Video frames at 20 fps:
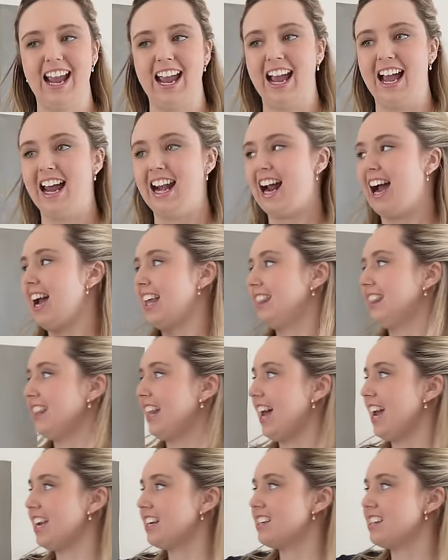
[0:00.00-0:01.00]
and I
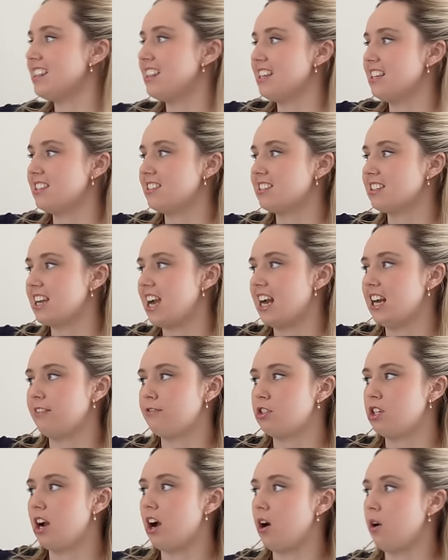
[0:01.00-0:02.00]
liked this kind
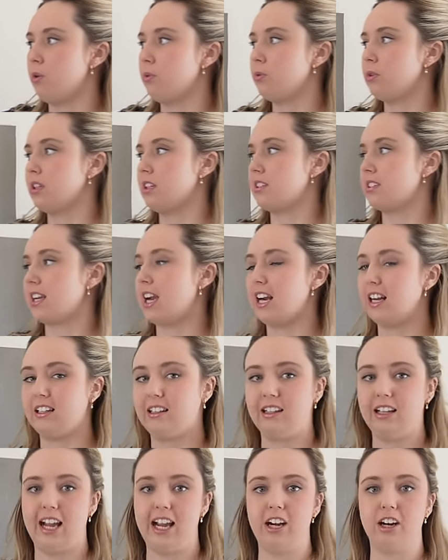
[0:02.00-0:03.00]
of tone, this kind of
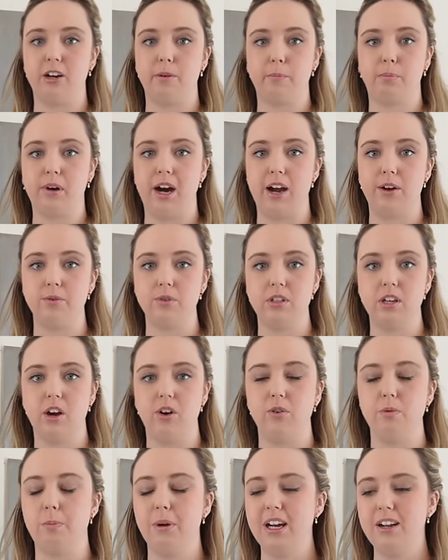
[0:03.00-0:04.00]
lighter brown
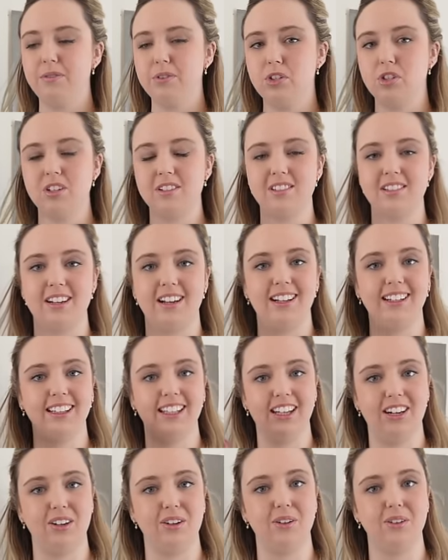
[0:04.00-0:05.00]
tone, but it was just a
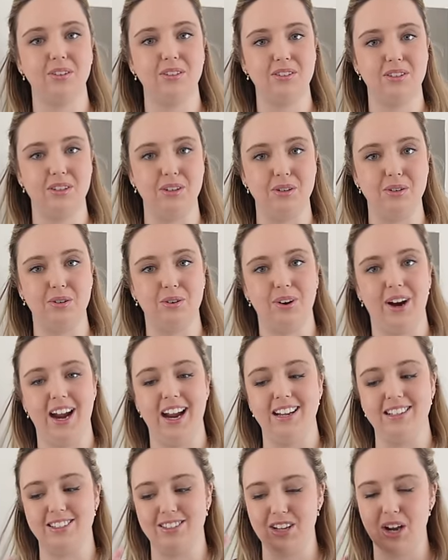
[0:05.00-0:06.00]
little too
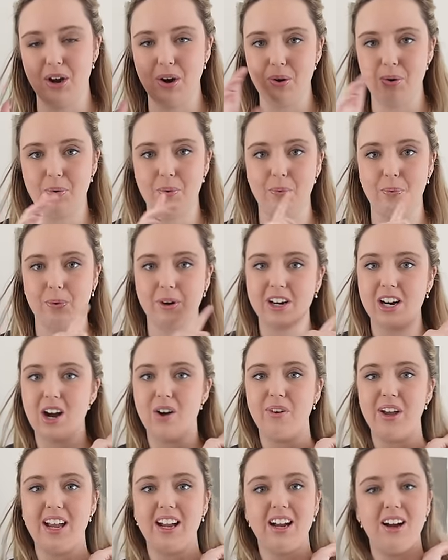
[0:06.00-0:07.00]
gray. So we're
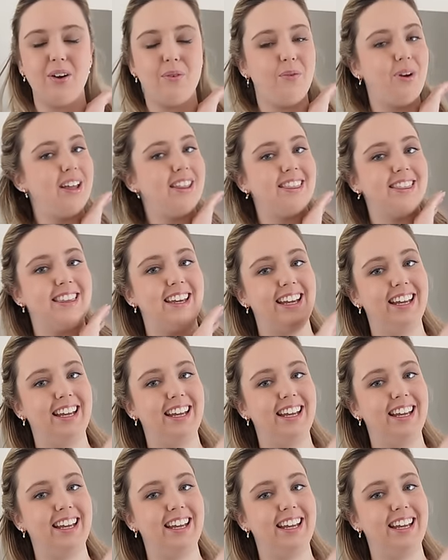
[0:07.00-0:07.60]
going with